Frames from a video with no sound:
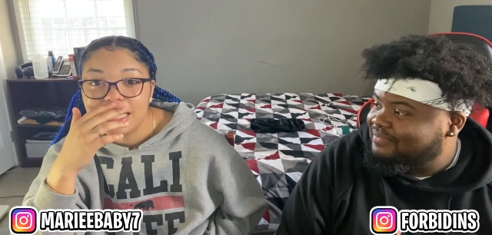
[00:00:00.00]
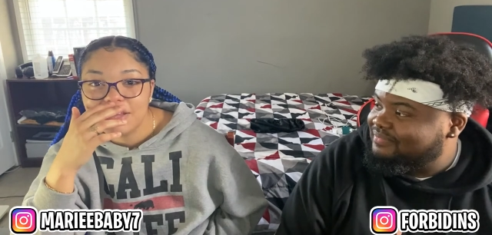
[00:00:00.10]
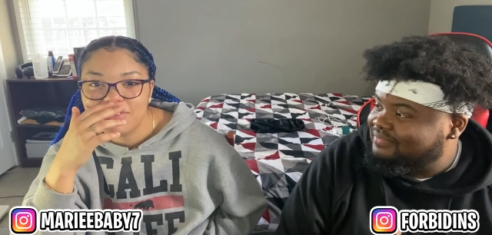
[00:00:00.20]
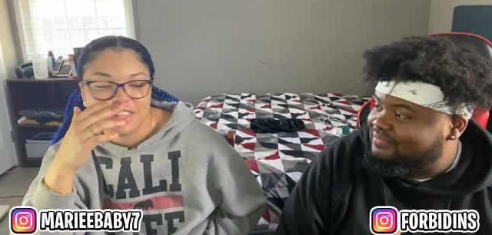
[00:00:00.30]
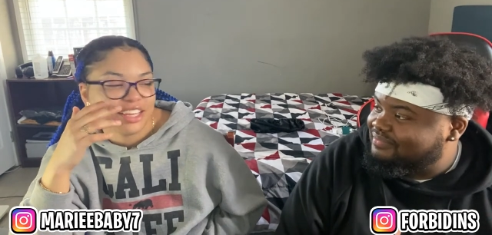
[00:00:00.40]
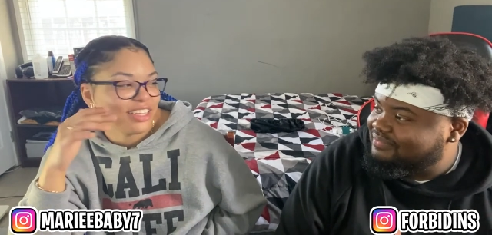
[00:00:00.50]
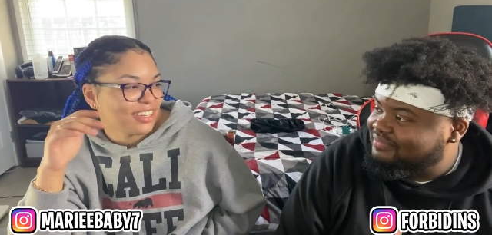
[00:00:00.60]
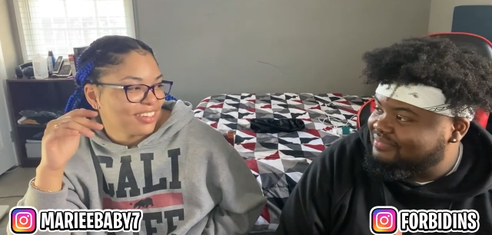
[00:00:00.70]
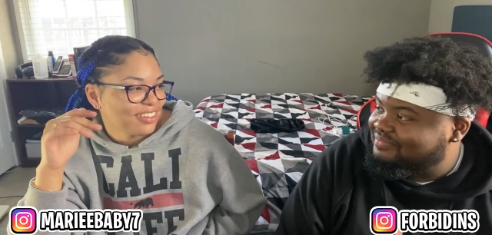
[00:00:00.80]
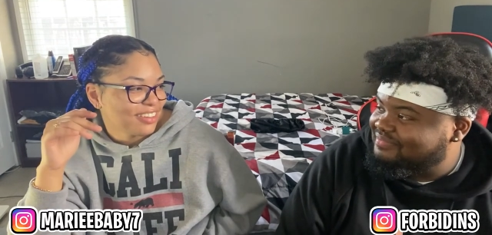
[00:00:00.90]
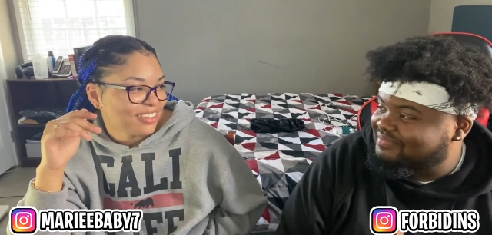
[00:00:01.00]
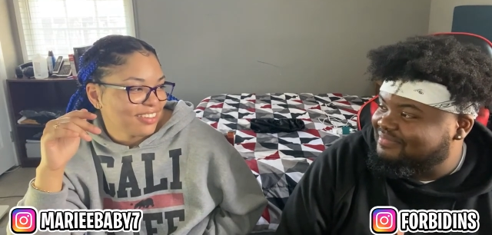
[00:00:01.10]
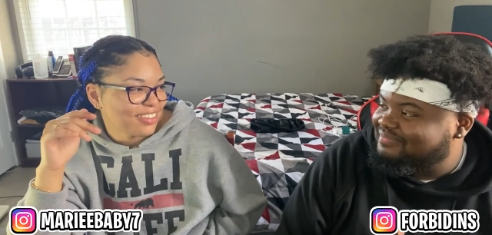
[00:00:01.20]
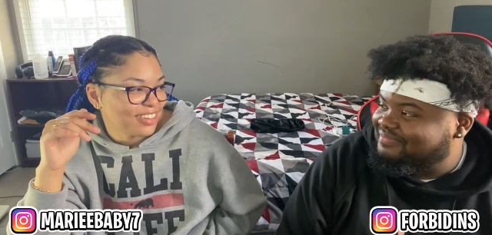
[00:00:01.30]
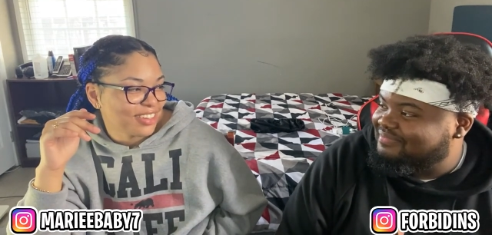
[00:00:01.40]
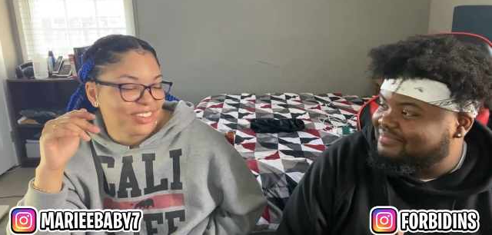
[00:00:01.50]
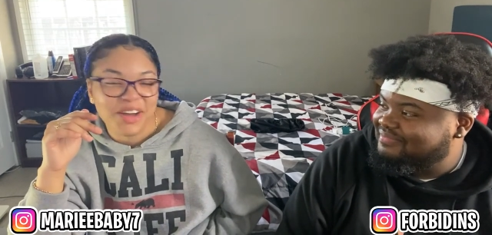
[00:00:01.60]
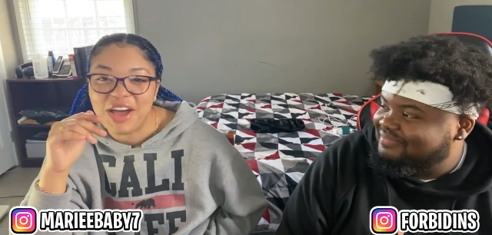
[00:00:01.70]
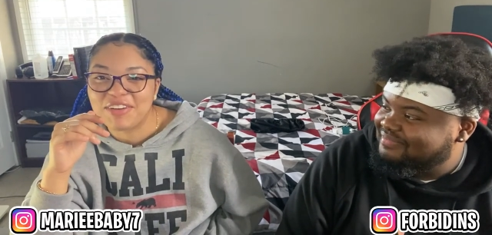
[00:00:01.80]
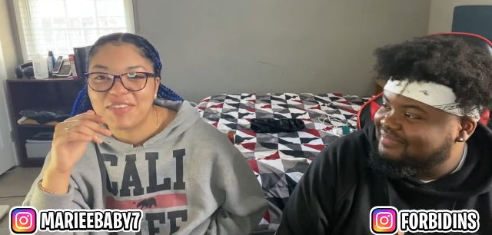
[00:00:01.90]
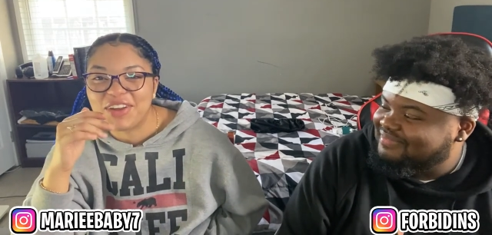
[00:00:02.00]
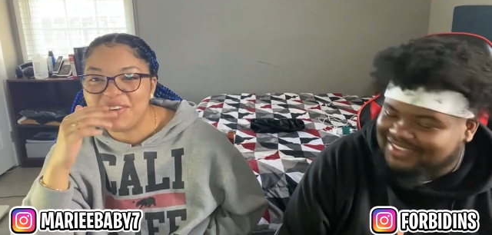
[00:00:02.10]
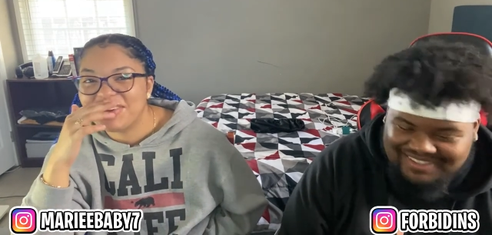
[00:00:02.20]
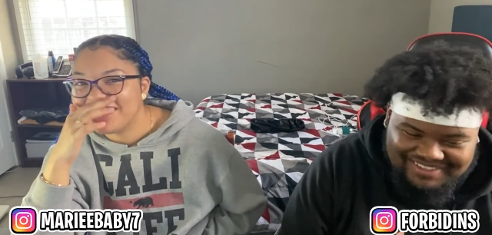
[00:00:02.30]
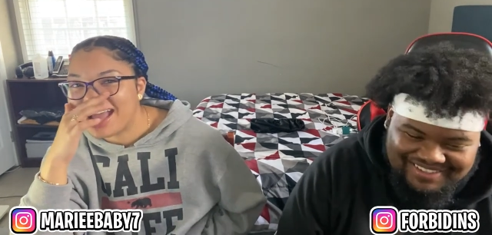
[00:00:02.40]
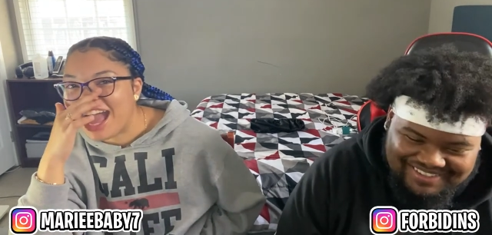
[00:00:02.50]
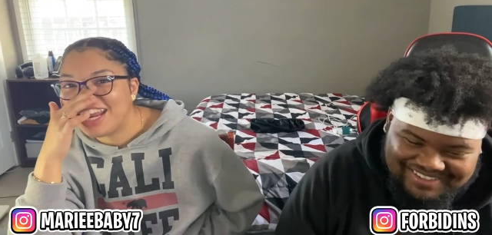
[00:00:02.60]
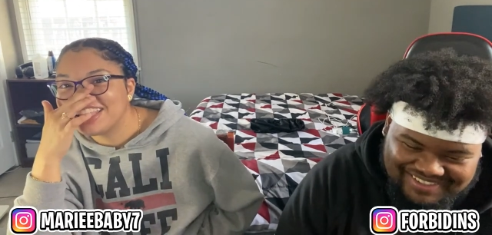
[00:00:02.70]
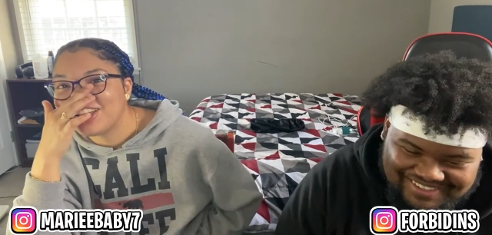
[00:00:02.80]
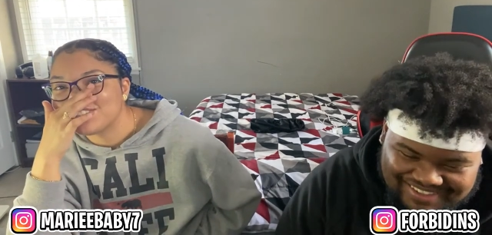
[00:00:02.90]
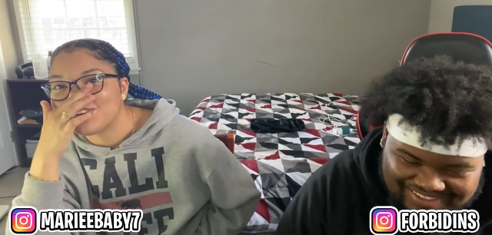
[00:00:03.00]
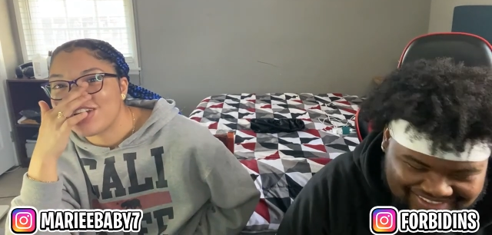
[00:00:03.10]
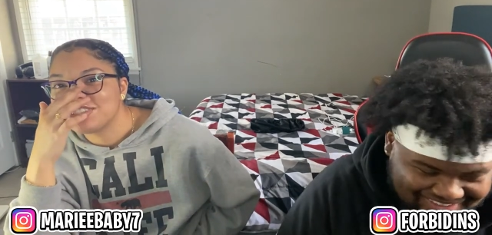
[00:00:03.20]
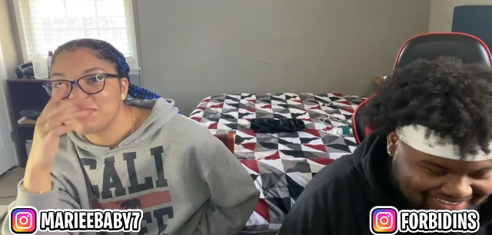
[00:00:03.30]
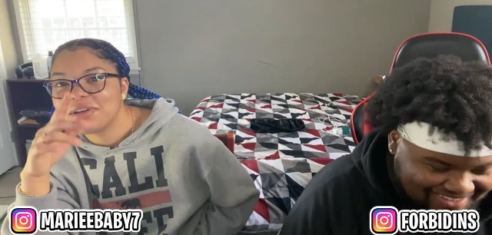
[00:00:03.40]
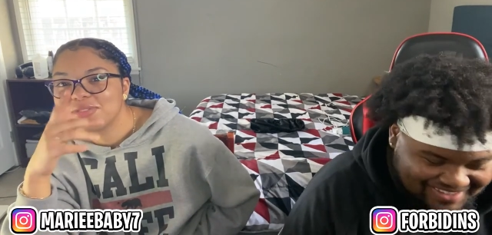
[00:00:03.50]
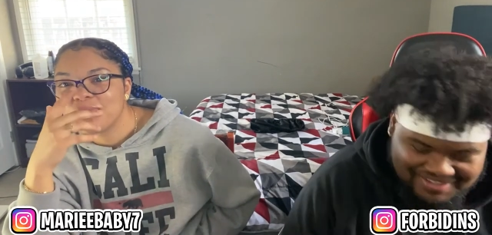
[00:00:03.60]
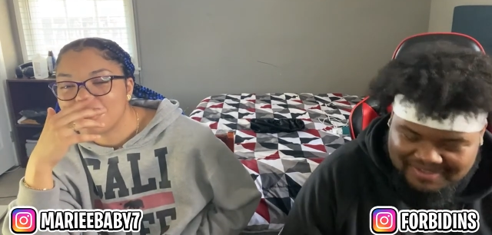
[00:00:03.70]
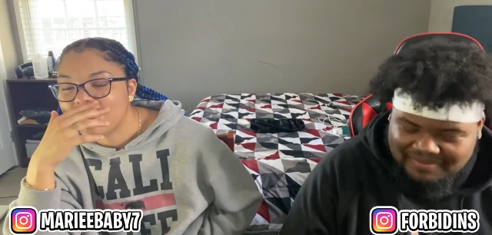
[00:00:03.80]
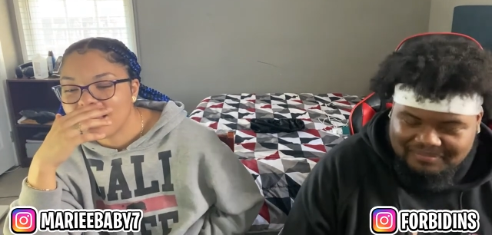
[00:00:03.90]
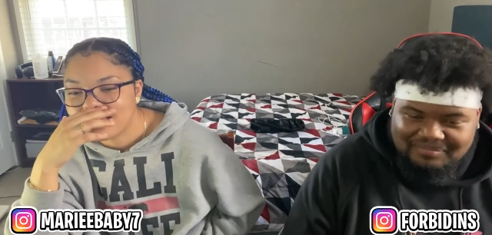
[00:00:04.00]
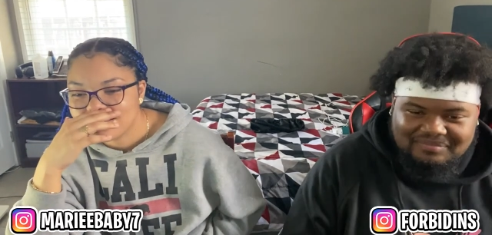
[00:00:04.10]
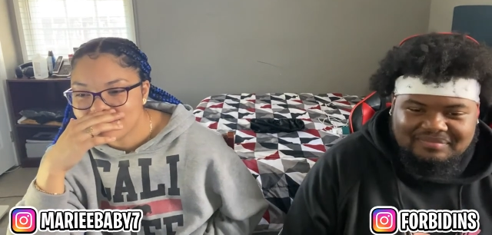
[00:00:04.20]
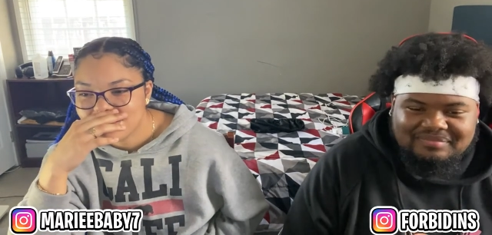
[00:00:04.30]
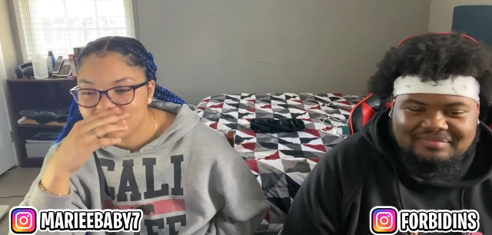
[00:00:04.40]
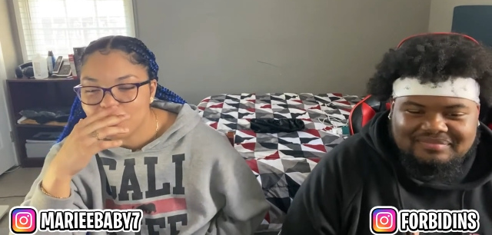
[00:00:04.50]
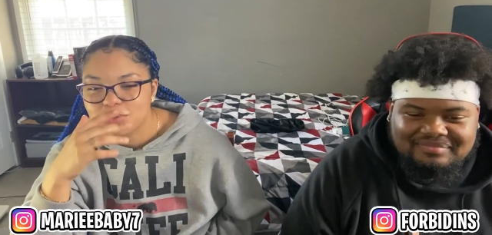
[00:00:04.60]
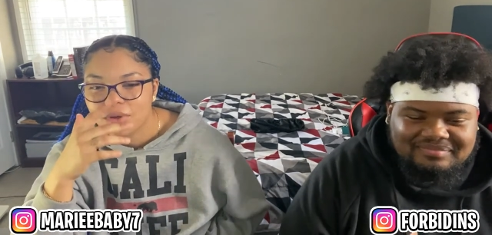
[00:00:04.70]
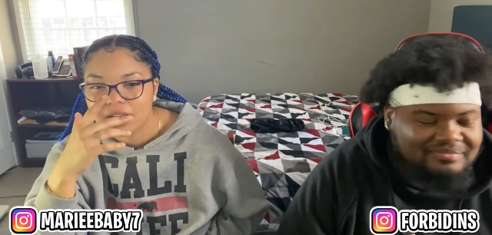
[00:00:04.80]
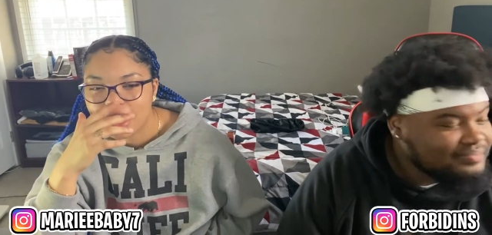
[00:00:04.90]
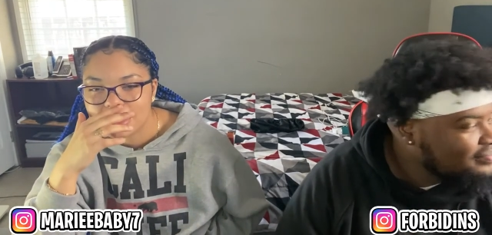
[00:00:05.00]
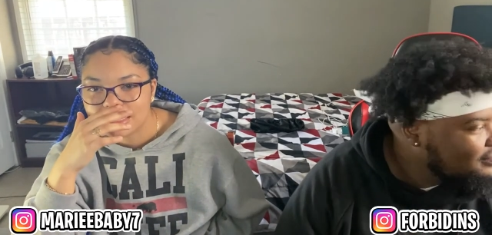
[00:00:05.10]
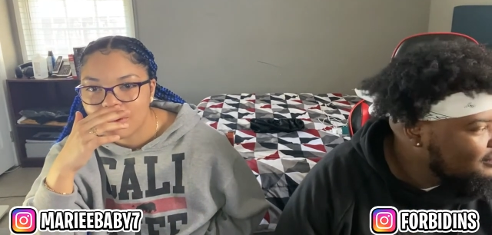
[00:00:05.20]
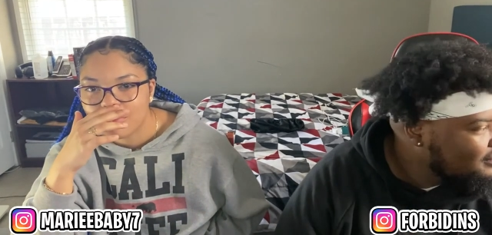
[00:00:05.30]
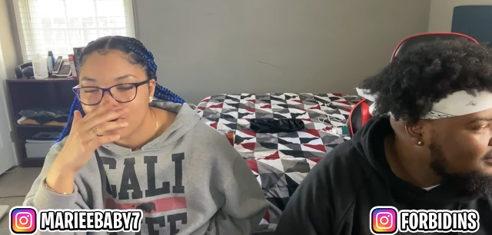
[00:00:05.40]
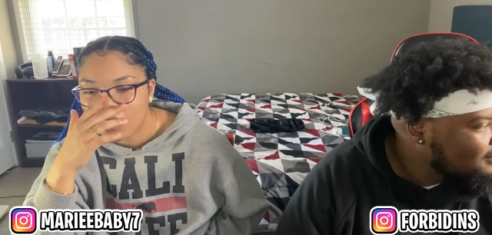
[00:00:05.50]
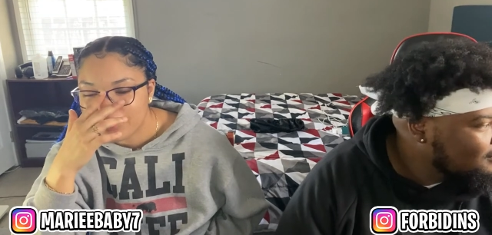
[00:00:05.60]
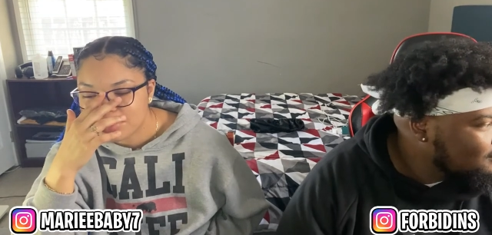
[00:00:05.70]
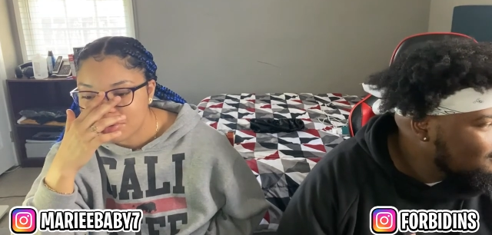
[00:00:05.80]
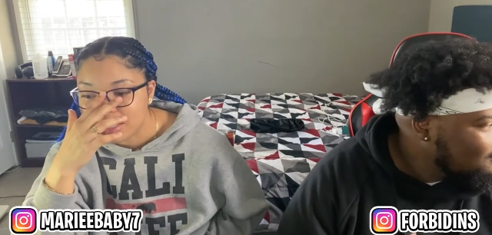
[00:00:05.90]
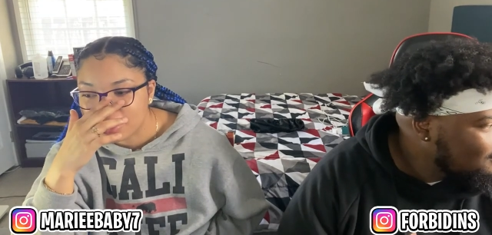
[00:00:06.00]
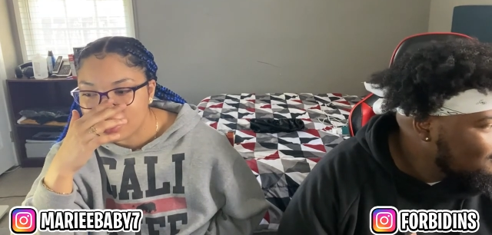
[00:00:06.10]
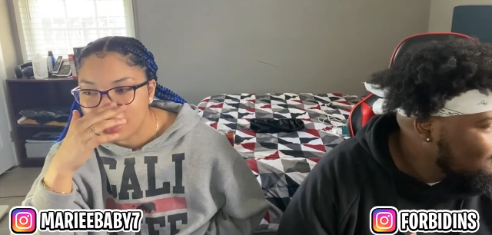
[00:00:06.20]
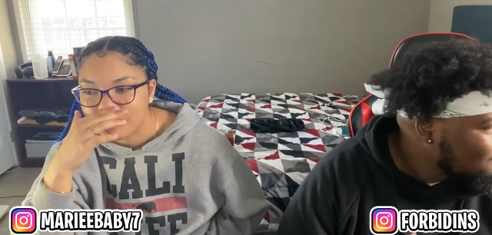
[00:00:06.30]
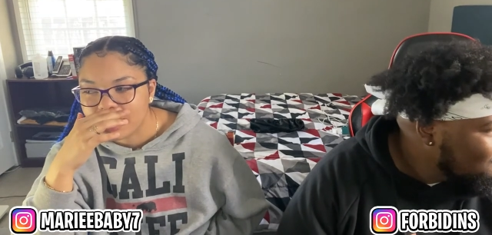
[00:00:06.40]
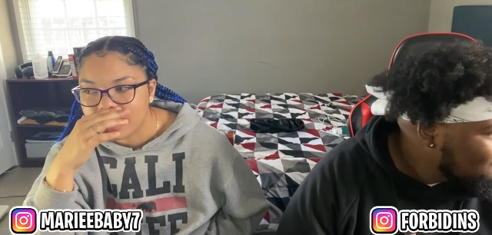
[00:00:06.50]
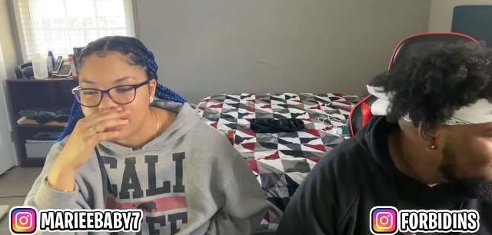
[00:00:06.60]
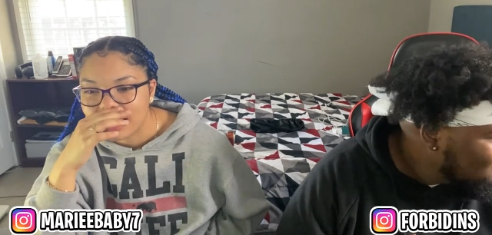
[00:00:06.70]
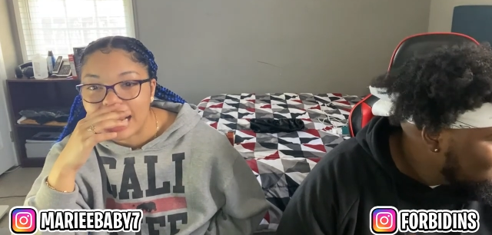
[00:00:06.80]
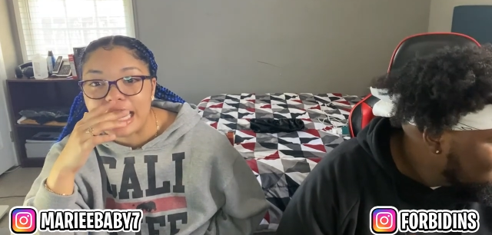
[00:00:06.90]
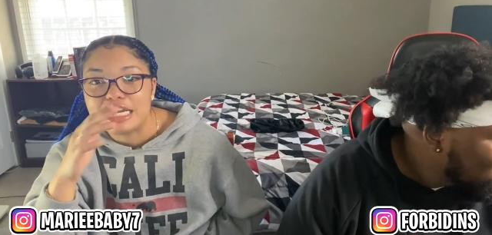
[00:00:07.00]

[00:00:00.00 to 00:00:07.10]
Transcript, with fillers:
Speaker 1: didn't even think. Don't ever play me. I didn't think I was gonna graduate because of one class. Because there was one class that we were always playing. I'm like, and I